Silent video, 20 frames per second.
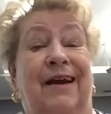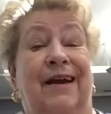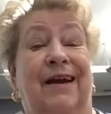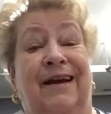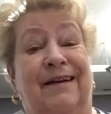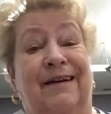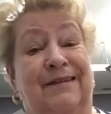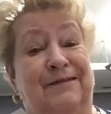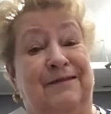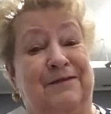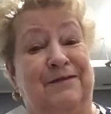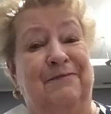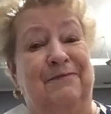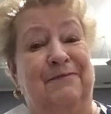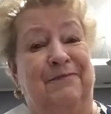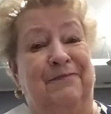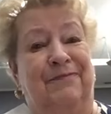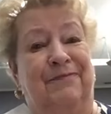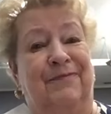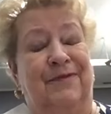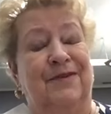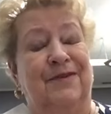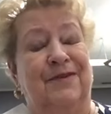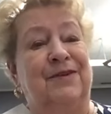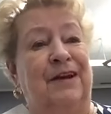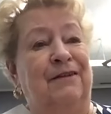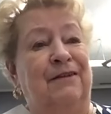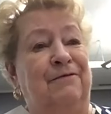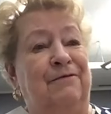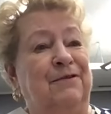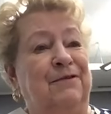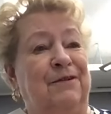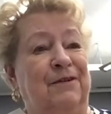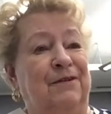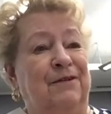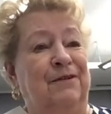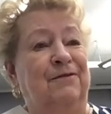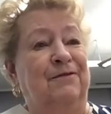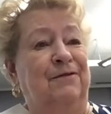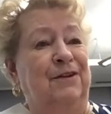and saved
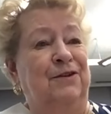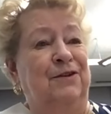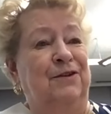the